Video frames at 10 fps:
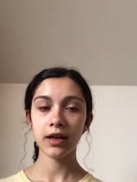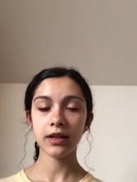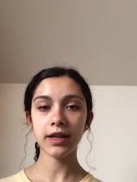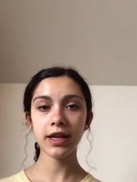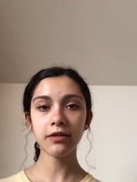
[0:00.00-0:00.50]

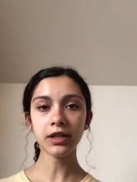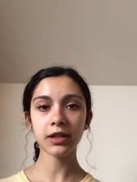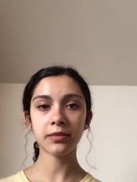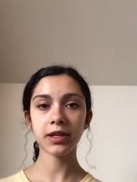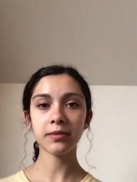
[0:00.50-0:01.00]
The
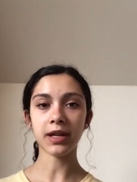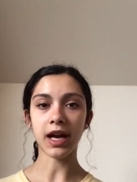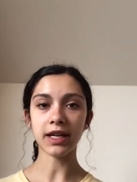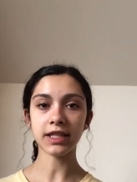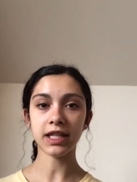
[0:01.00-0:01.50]
equilibrium
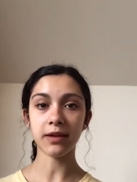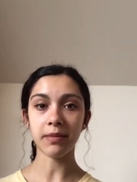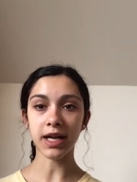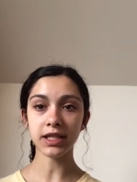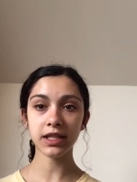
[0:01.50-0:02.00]
line is the
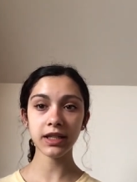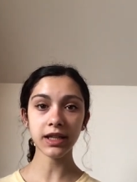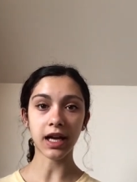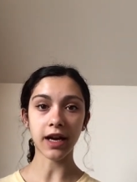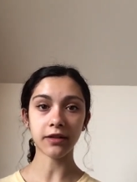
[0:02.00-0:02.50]
imaginary
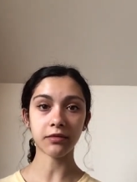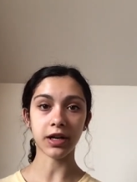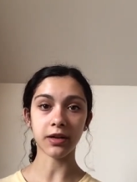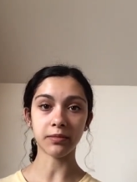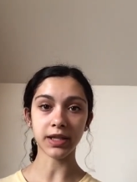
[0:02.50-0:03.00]
line
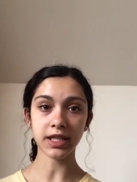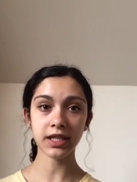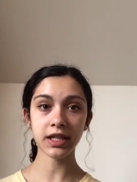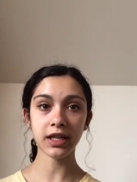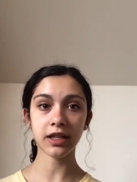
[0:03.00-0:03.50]
where
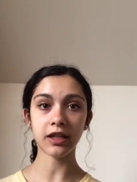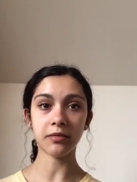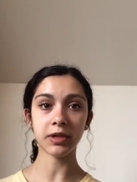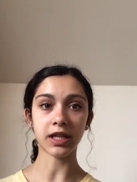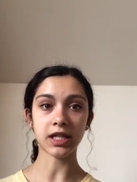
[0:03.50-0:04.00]
ablation and
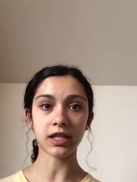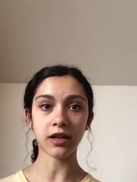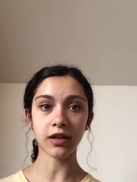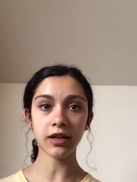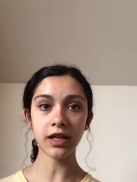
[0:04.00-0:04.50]
accumulation
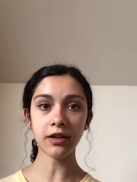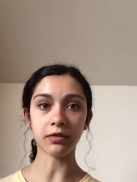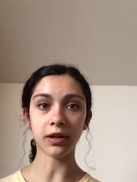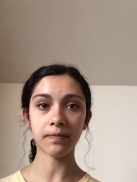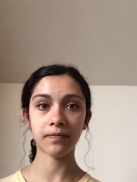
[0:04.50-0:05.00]
are
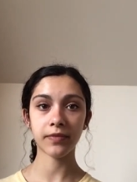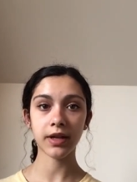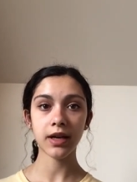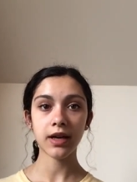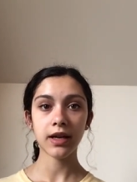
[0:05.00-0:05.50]
equal.
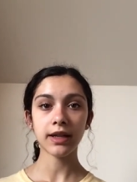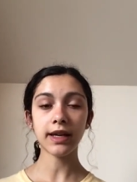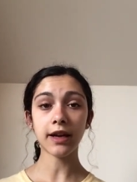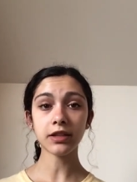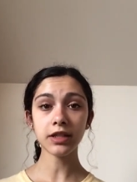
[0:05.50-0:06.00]
The
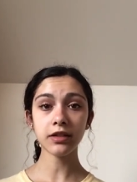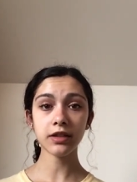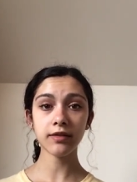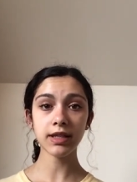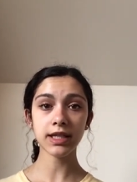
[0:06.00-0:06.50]
altitude
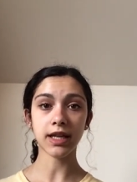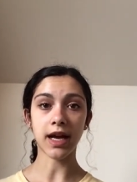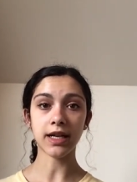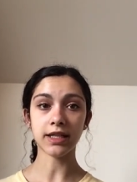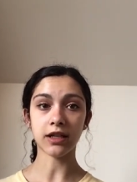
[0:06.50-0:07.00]
of this
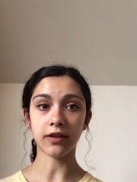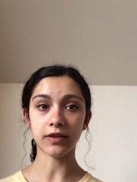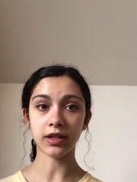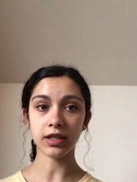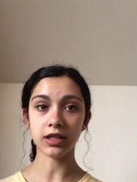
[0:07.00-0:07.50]
line is
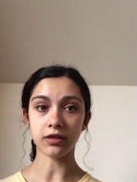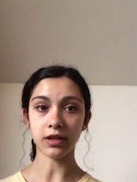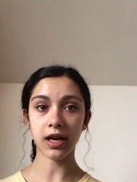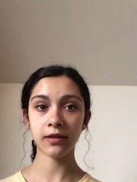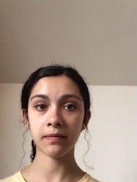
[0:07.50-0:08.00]
often the snow line.